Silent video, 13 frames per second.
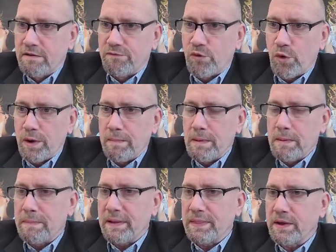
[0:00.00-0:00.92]
form,
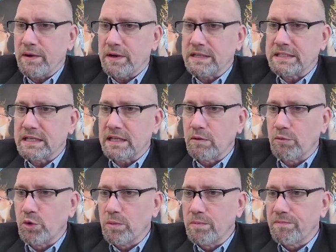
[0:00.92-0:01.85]
but there is still
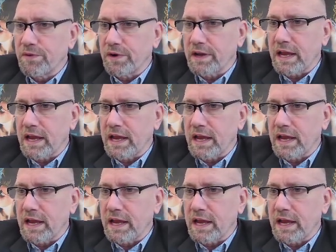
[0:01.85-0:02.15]
room for